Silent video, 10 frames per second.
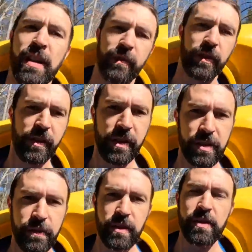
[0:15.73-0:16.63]
For
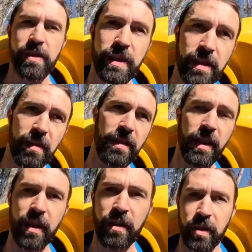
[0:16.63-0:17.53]
those of you that don't
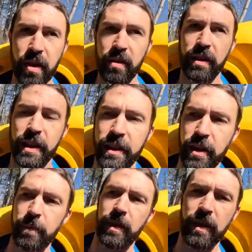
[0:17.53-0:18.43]
know, go look it
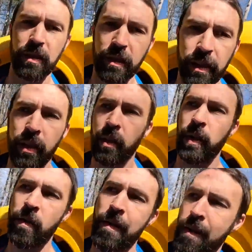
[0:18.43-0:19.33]
up, you need to know.
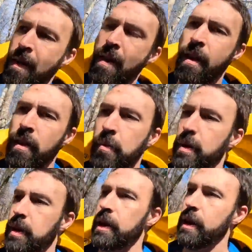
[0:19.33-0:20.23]

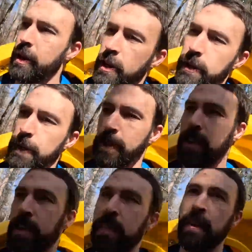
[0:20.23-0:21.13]
But
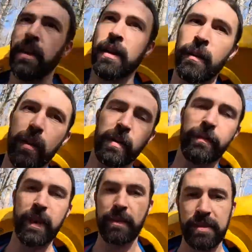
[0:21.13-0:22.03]
one of my
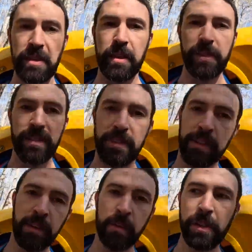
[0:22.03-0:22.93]
favorite segments
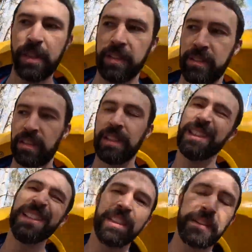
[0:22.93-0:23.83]
was
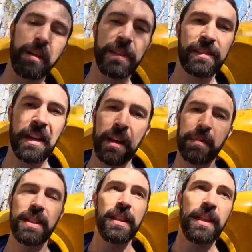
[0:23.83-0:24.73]
Tommy's Top
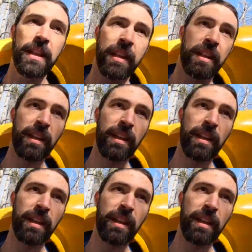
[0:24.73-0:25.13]
10.